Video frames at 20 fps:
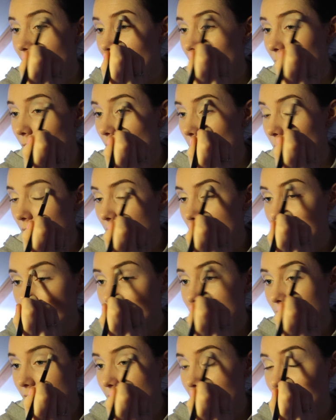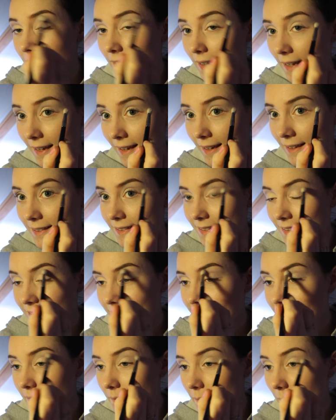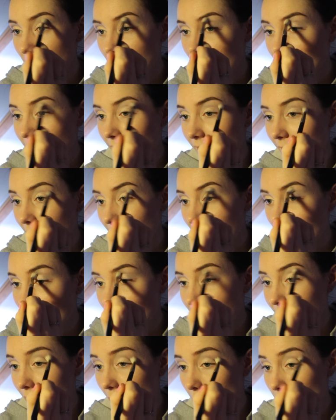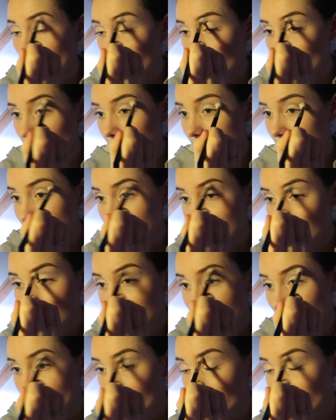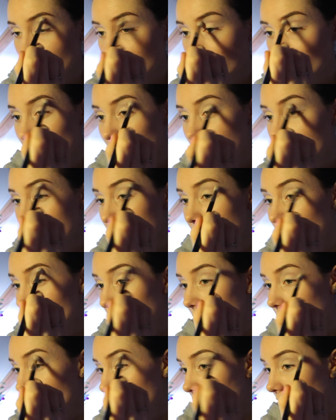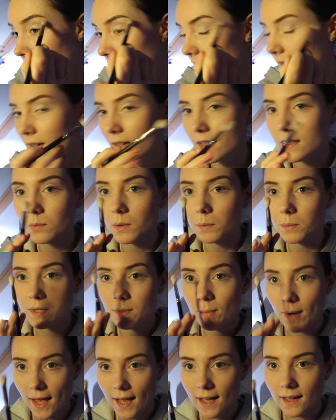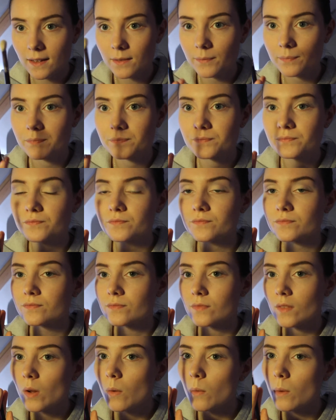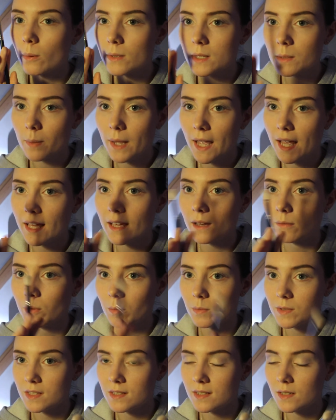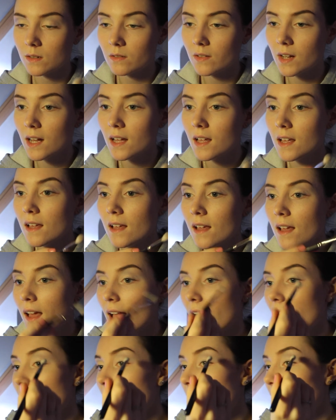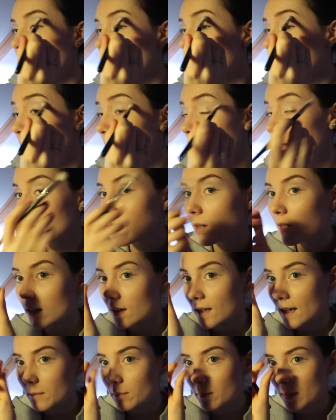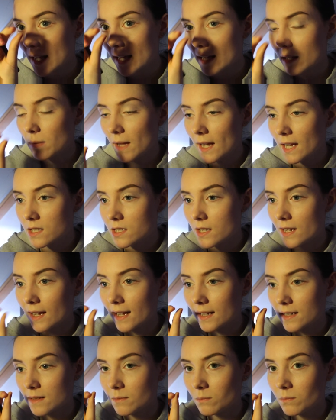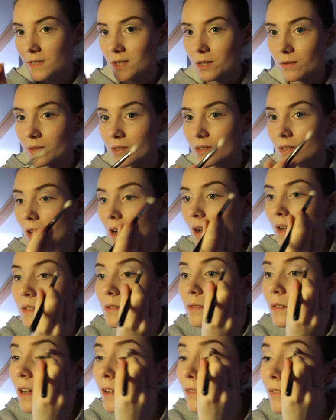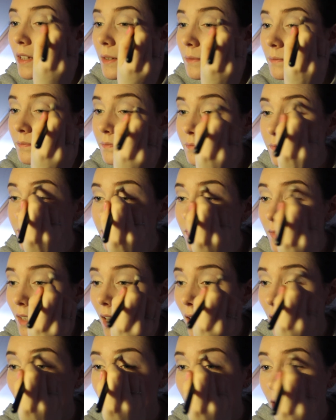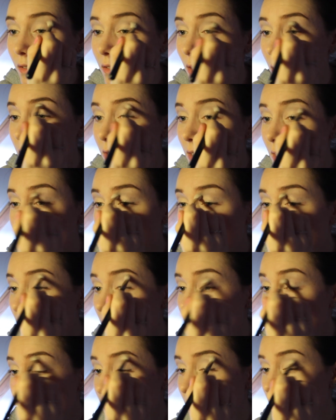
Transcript: so I went into Claire's and I bought this little set, and it was of three eyeliners. One was a black, one was a pink and one was a silver, and they were had black packaging and silver stars all over them, and I used those to death.